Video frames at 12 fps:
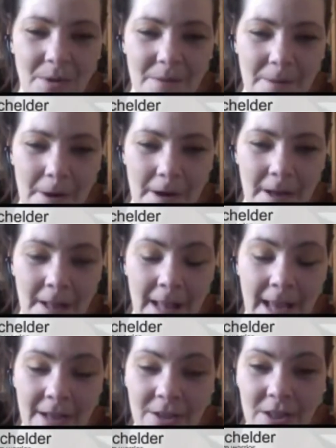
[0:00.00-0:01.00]
there.
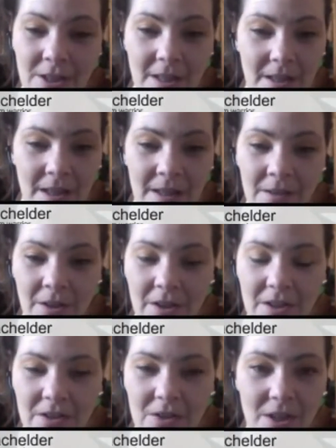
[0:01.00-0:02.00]
It looks
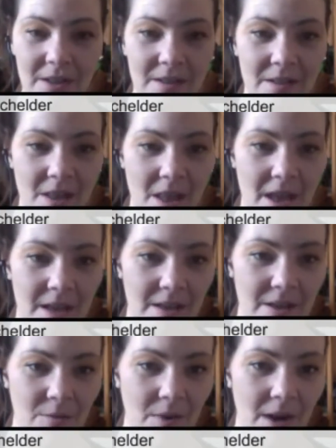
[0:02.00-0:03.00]
just like
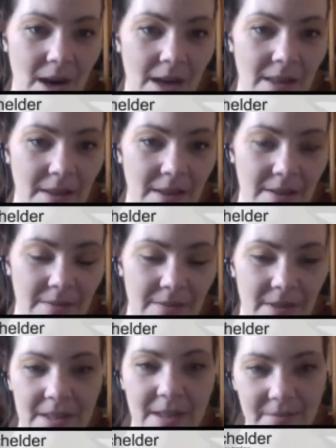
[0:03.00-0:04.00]
where I live, except
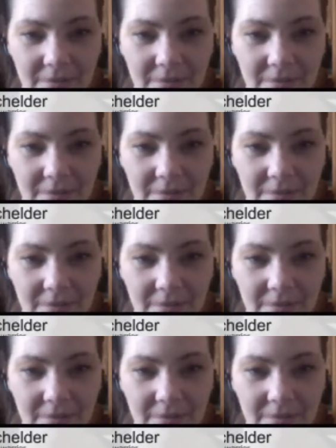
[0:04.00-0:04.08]
for